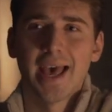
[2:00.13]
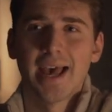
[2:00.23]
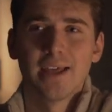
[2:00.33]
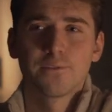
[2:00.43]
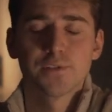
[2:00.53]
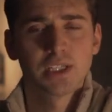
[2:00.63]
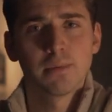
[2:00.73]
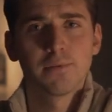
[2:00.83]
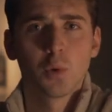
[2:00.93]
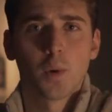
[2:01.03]
And for
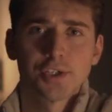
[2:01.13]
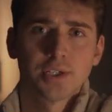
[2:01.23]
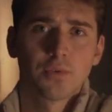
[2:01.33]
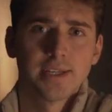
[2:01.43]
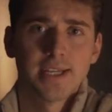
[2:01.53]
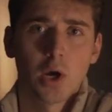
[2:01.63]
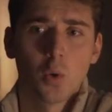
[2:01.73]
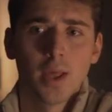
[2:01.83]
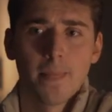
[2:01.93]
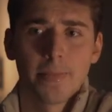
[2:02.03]
some of you watching right
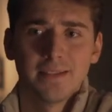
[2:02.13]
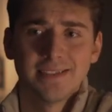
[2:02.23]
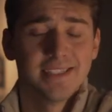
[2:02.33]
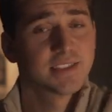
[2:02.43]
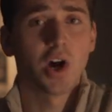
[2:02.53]
now, this